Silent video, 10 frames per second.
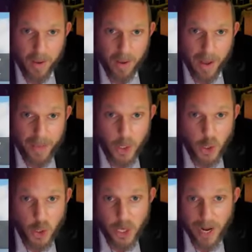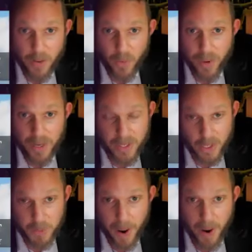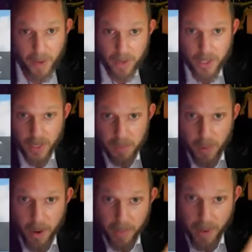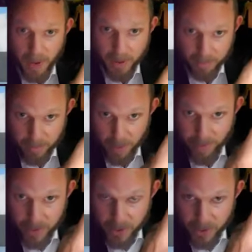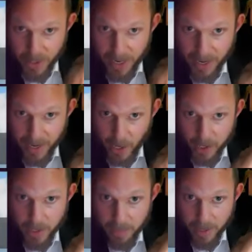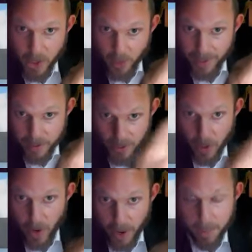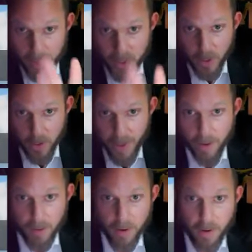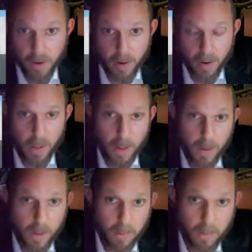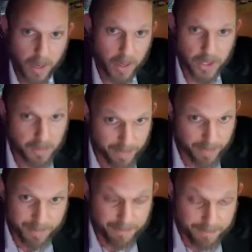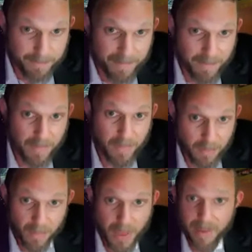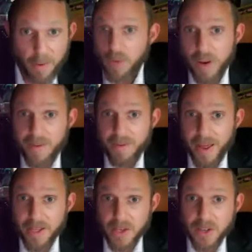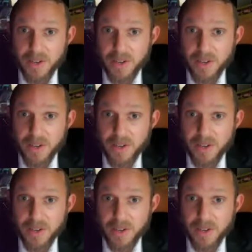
And that trajectory is inspiring. You'll see at the bottom here, even since I lost a bunch of weight, it's gone up and it's gone down. Because the avoda never ends.